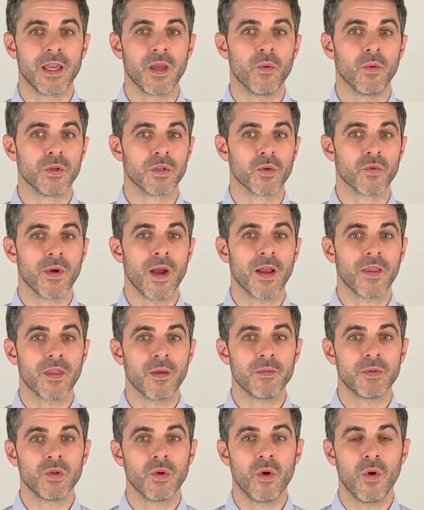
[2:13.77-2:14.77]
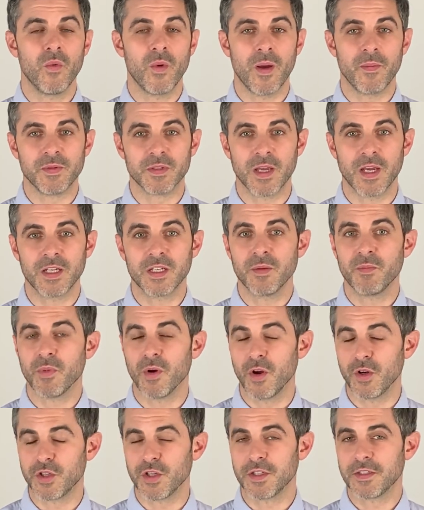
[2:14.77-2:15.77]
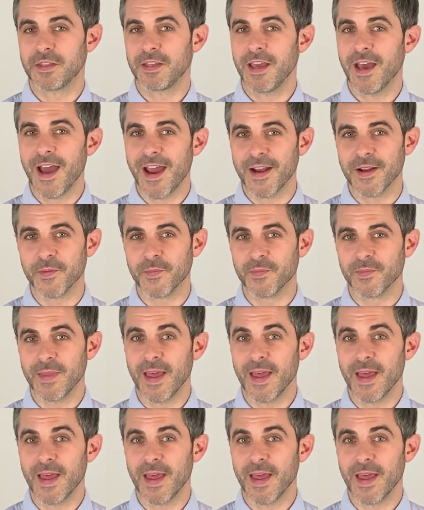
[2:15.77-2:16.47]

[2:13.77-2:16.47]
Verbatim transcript: it will direct them to a website to purchase the item.